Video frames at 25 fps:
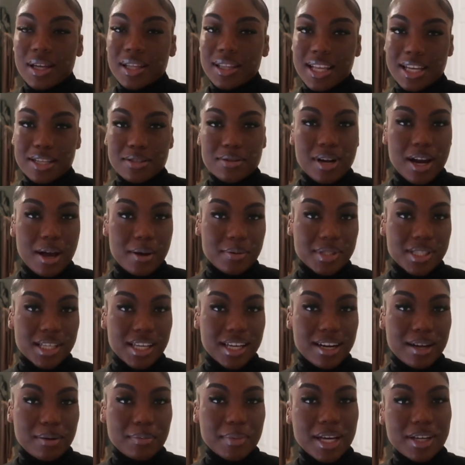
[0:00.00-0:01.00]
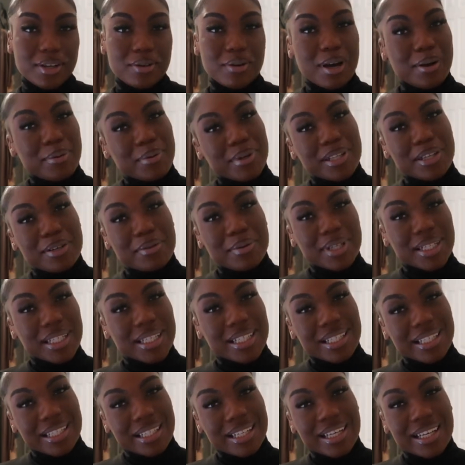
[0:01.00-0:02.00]
that's what i was thinking i'm like do i really want
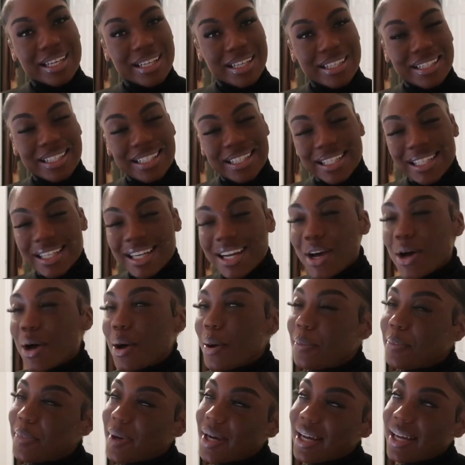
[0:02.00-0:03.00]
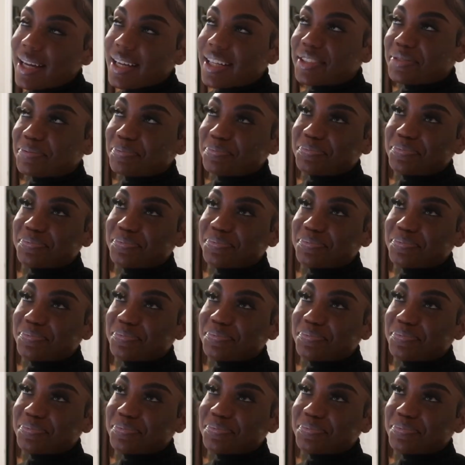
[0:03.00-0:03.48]
to you know but